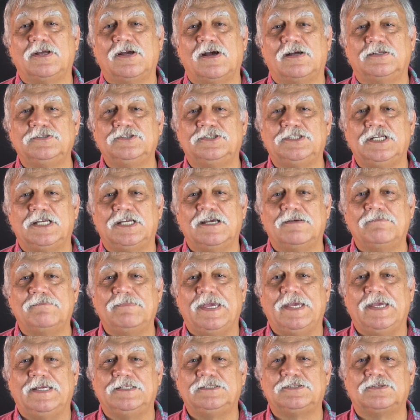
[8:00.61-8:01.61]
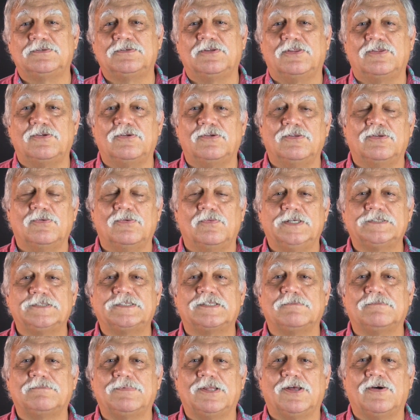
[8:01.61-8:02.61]
on GMH, through the
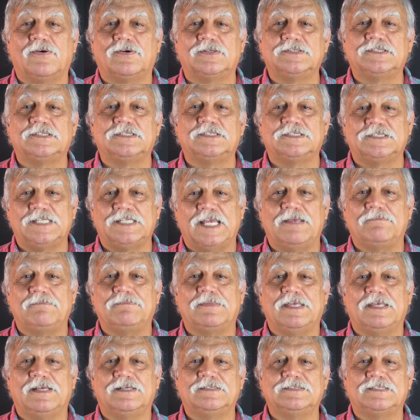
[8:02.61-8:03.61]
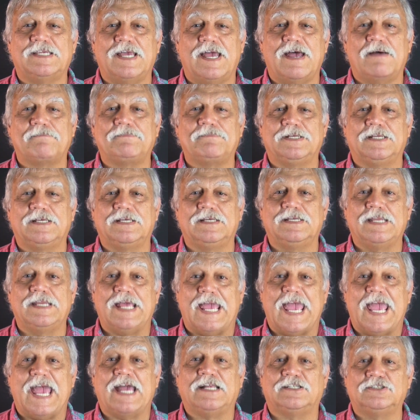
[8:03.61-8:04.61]
whistleblowers, the same thing is happening
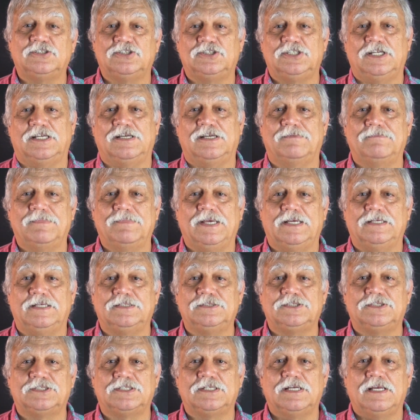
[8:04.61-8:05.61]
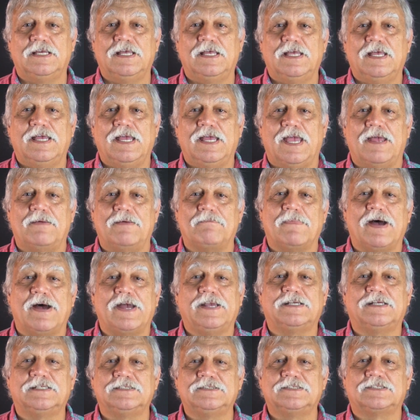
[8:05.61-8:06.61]
at GMH. And
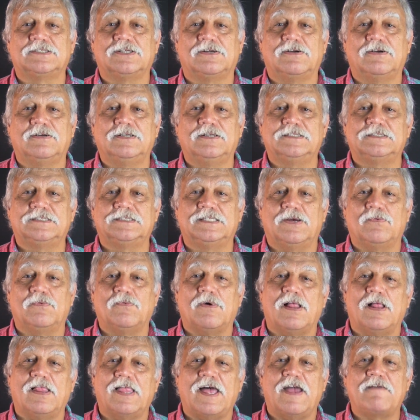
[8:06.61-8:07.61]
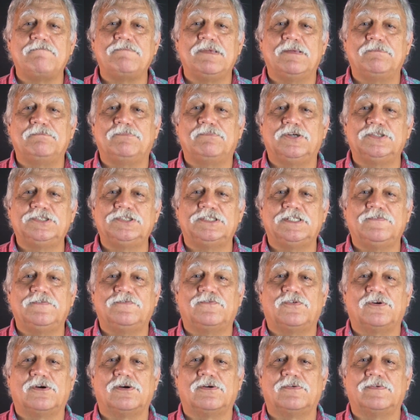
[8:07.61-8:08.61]
my concern is that while I've been pushing
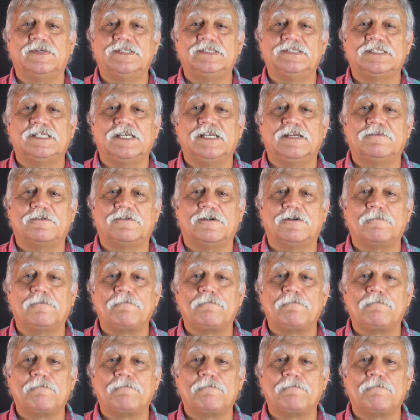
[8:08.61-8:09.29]
for a receiver,